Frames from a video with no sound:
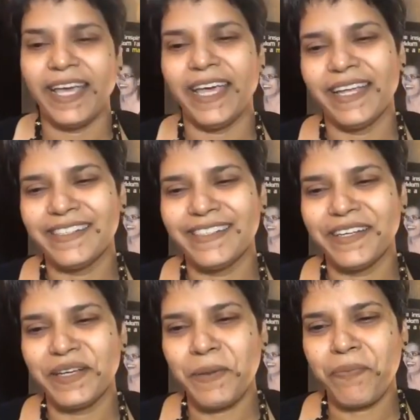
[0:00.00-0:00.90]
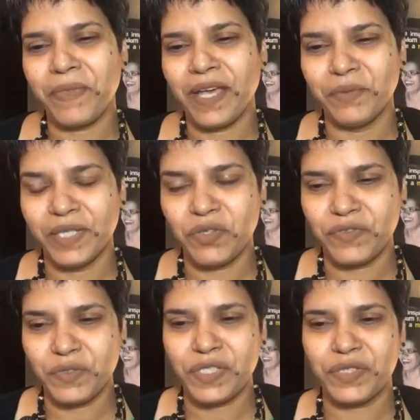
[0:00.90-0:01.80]
And I went
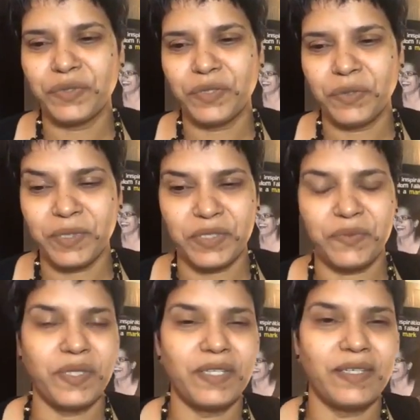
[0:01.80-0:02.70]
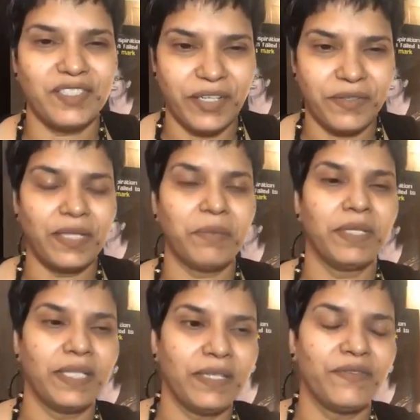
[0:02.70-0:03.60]
off to his studio because we generally
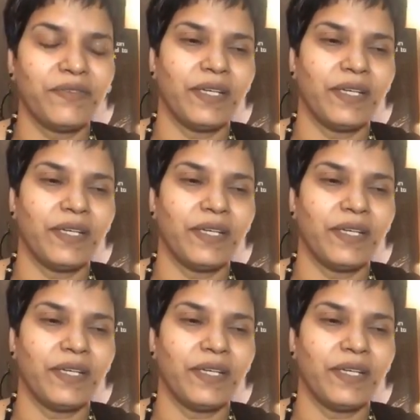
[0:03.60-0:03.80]
believe